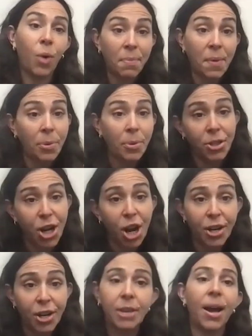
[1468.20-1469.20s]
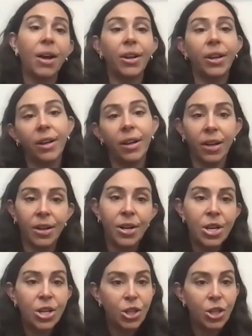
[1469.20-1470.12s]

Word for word: when people are talking about it on